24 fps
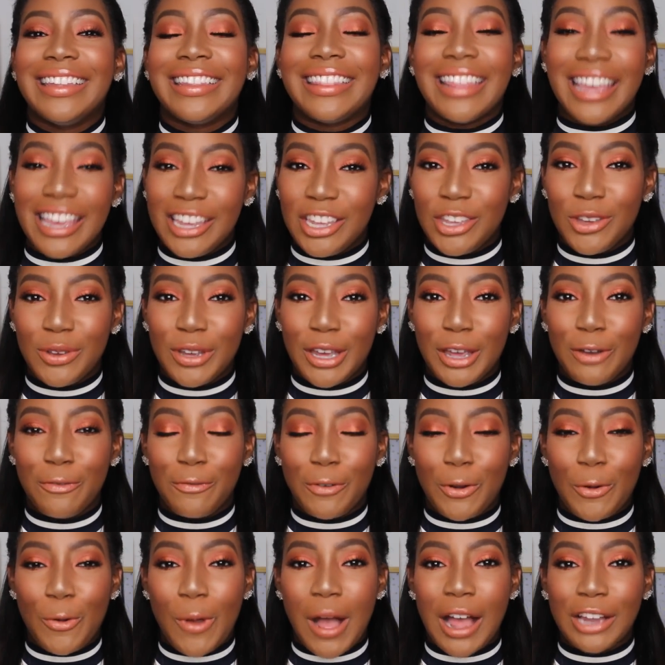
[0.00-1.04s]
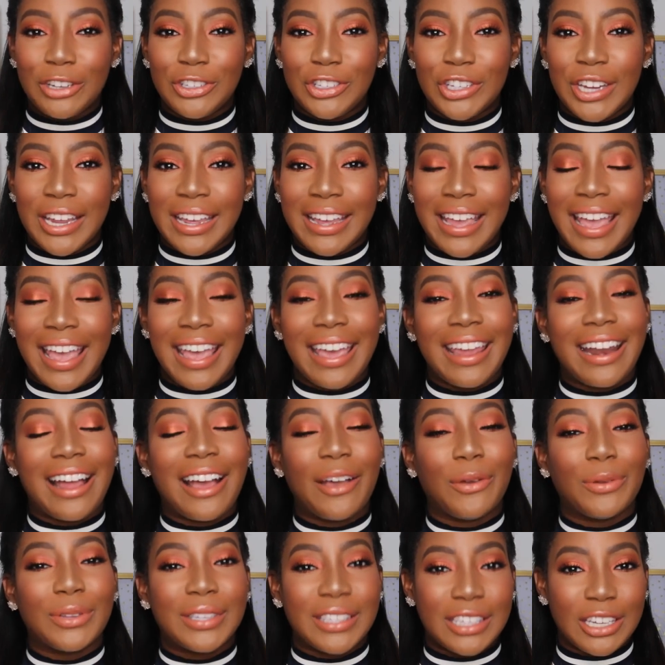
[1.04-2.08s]
thank you again for watching, and
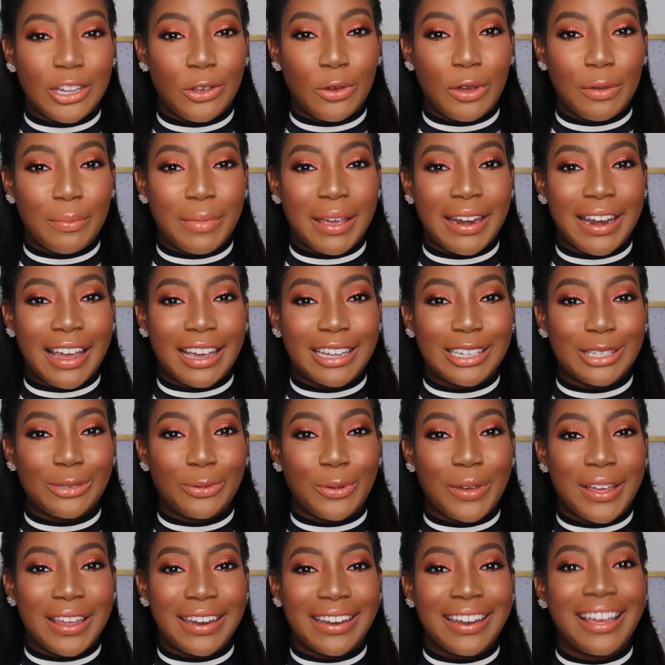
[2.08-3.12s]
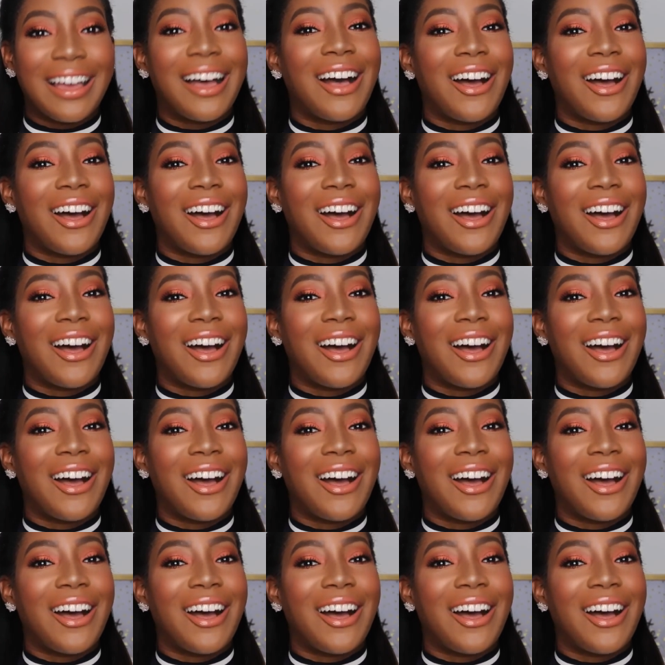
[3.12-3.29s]
I will see you in my next one.